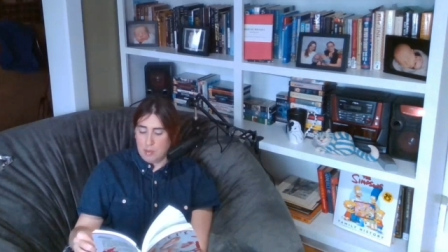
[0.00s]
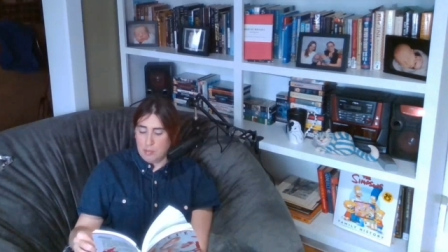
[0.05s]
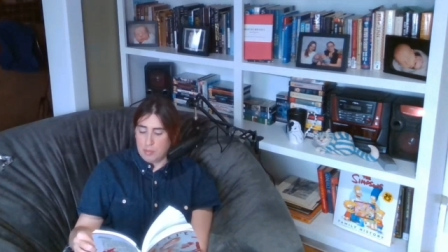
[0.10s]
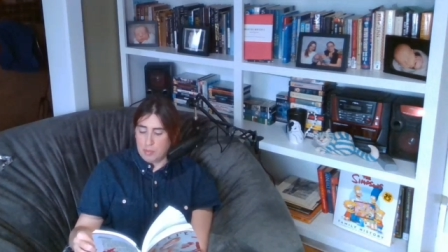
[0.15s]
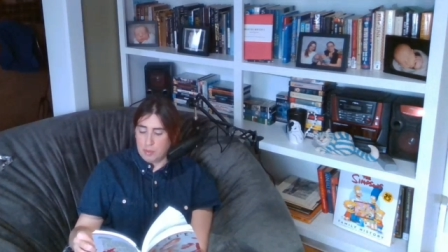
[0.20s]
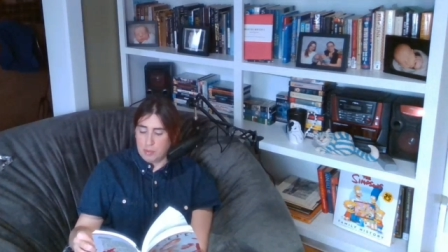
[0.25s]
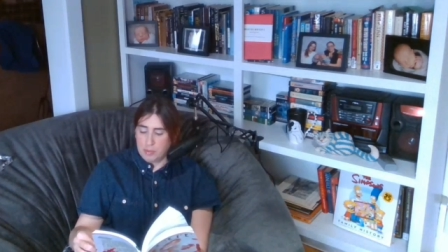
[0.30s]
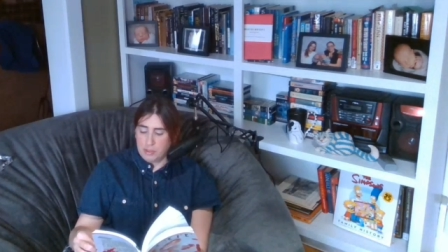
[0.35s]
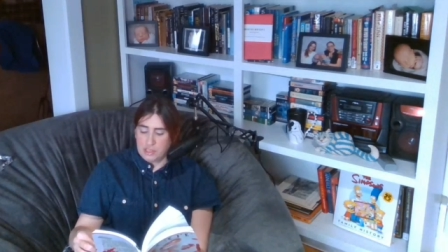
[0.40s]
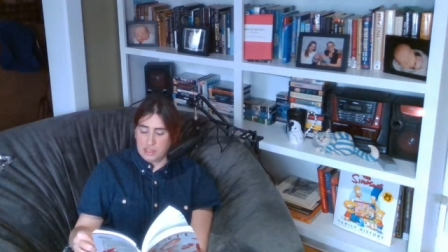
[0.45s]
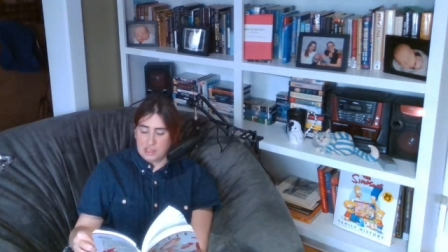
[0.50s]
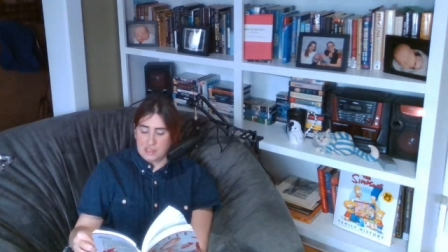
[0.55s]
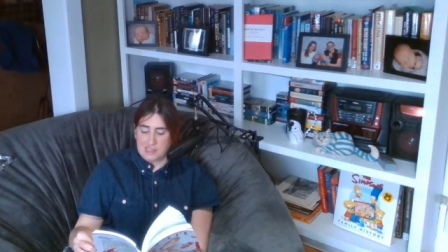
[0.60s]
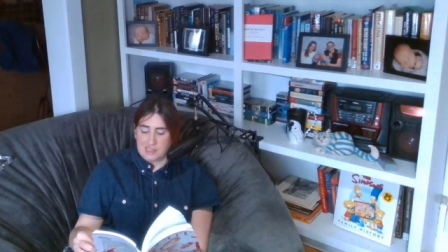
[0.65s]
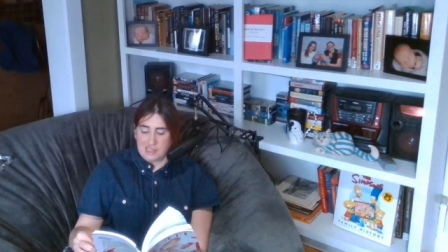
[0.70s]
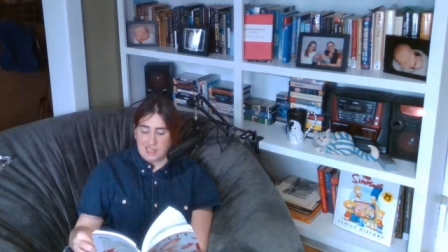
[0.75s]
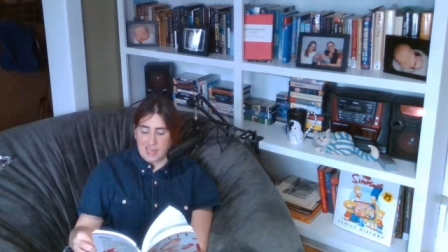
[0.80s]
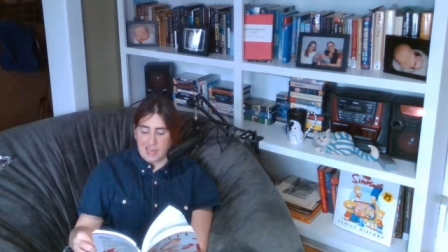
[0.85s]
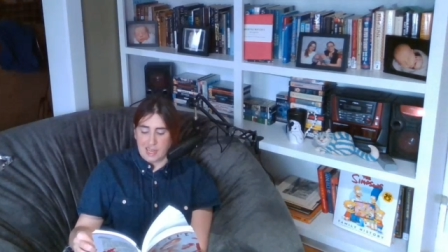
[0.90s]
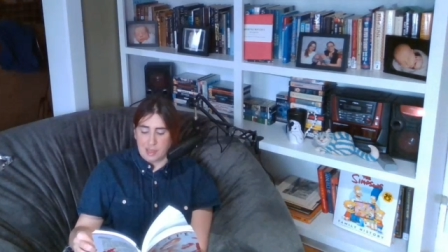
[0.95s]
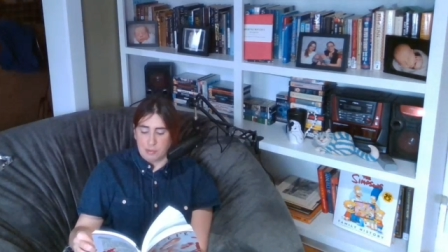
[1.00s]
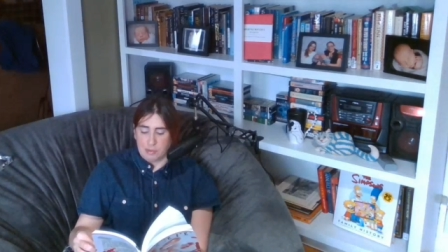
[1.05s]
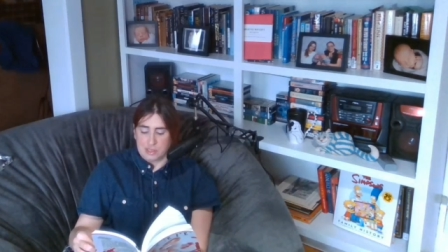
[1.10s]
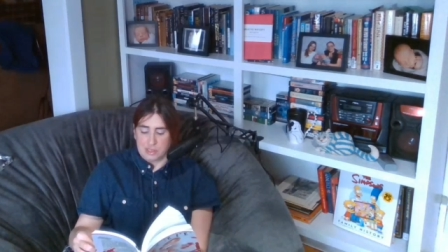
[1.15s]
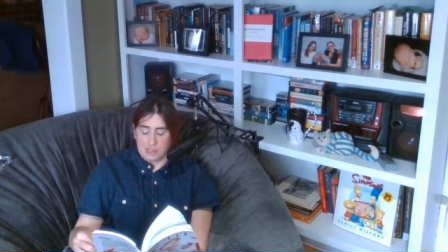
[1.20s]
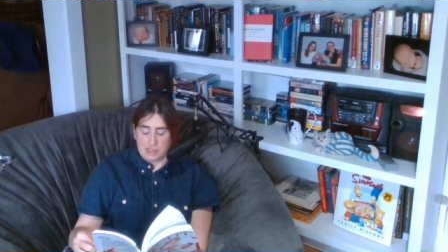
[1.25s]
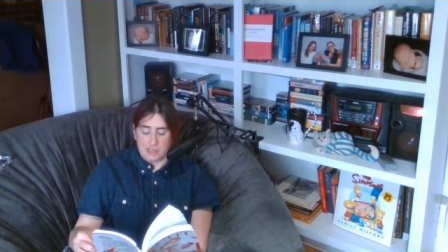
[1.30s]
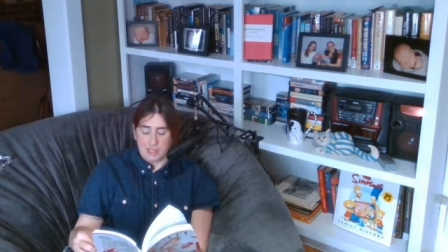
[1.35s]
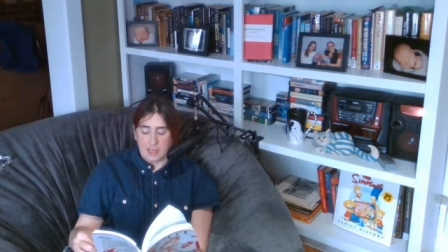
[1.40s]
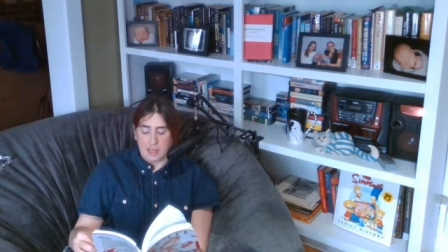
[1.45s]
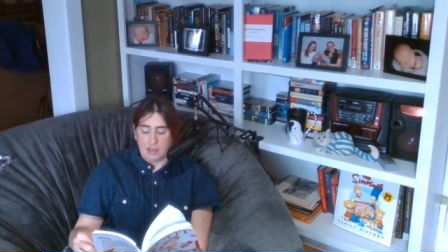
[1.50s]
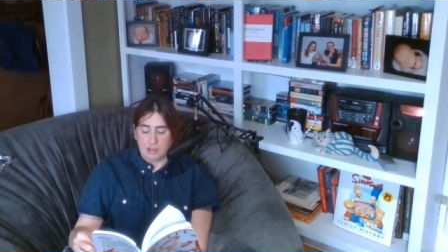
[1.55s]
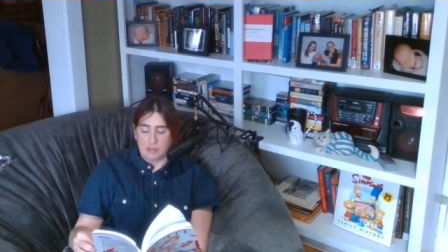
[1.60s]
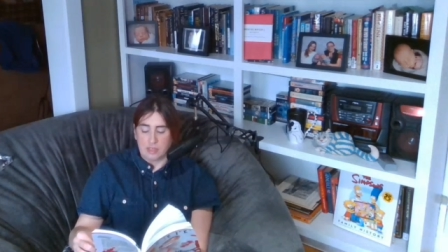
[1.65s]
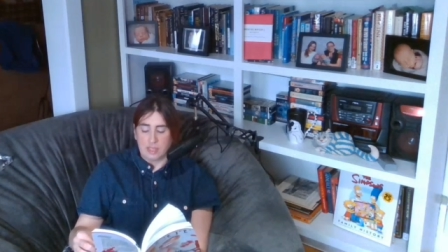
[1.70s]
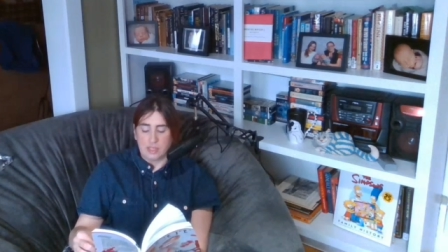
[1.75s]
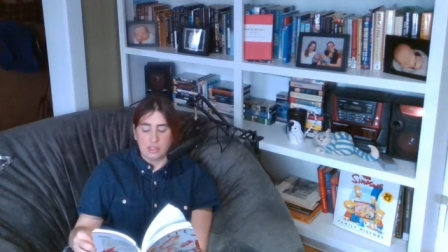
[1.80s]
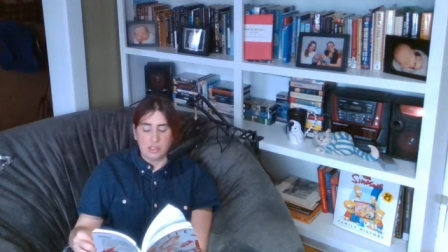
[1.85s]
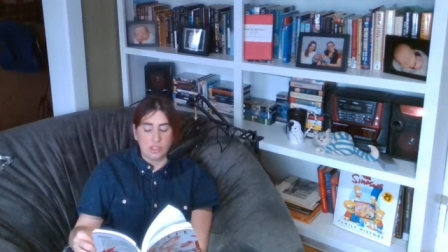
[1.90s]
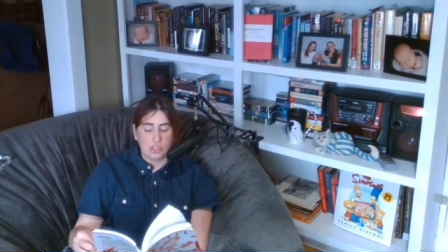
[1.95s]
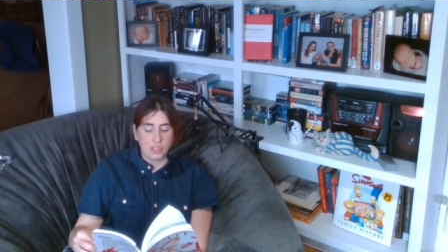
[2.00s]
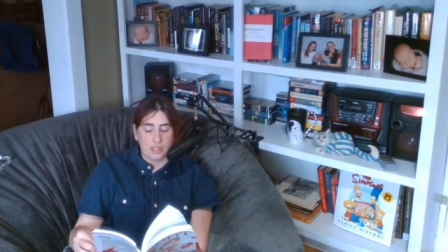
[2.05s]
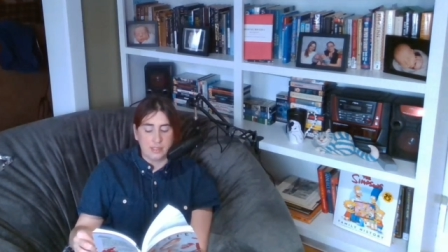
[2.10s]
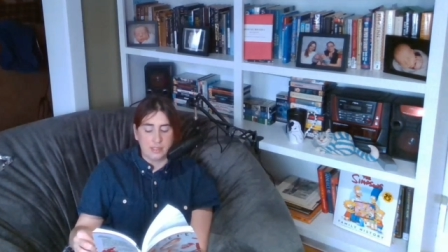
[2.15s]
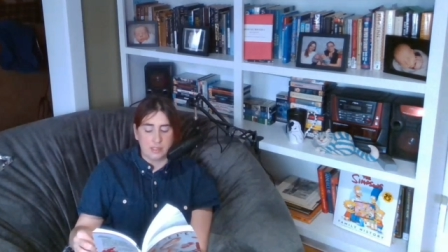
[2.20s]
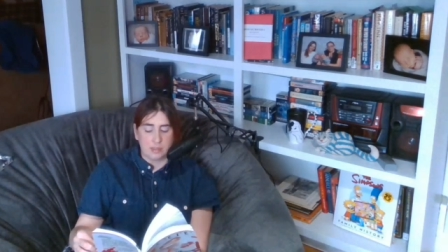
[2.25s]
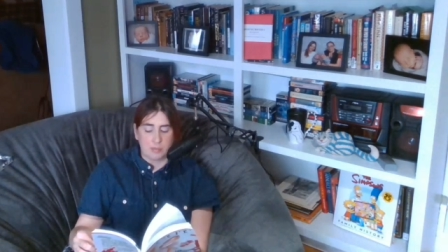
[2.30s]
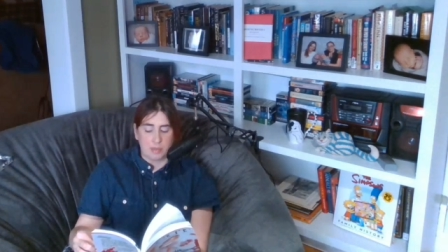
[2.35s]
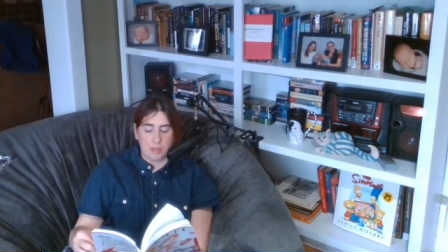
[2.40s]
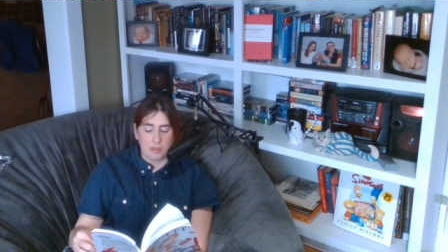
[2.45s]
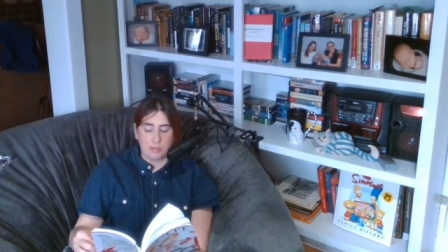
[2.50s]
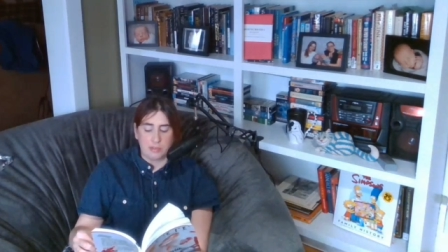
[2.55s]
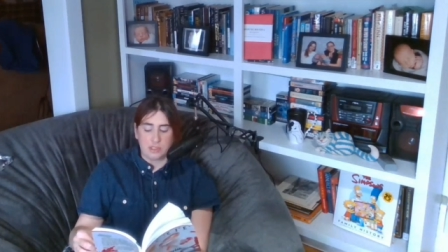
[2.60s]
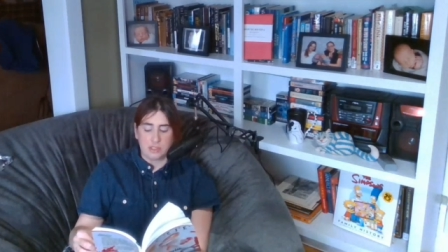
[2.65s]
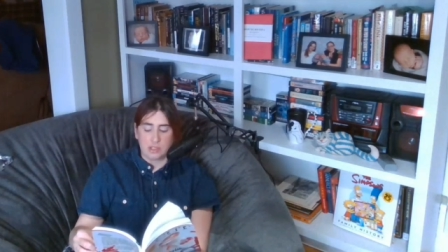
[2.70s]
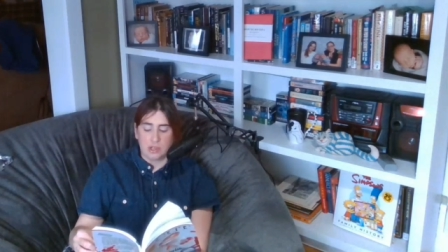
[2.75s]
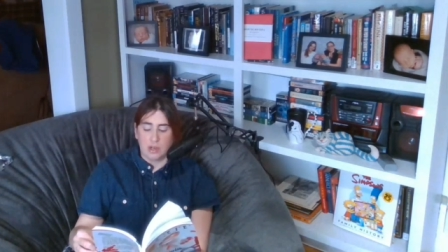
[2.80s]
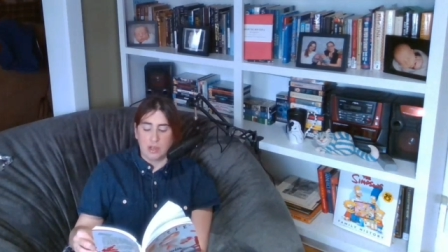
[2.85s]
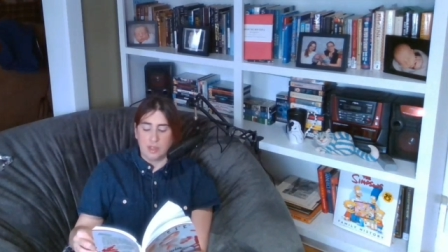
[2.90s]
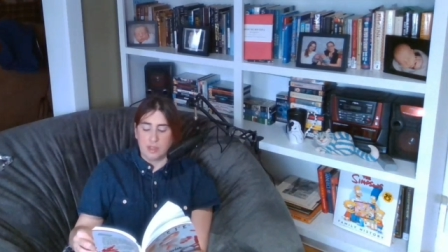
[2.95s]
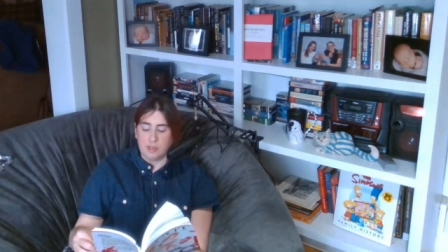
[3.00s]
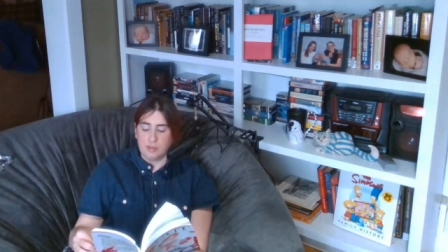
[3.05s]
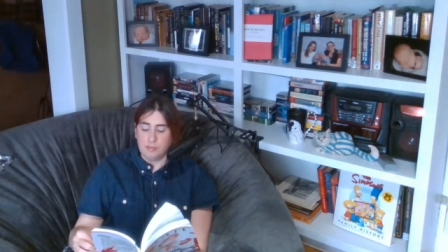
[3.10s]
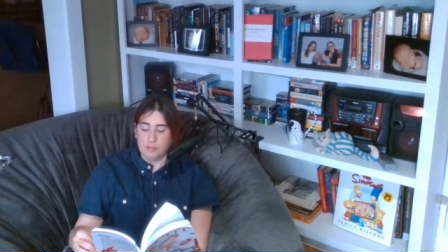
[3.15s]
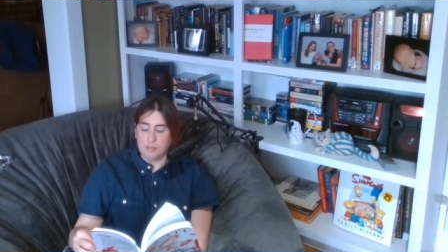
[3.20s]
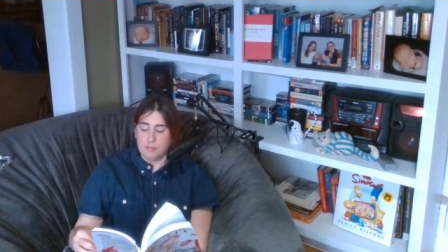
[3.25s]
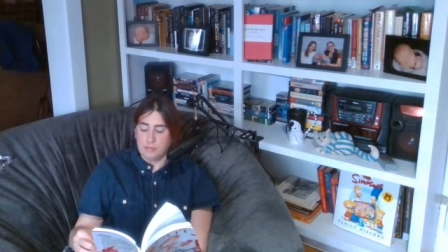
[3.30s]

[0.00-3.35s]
But Brigid's dad was in town and Jessamine was gone.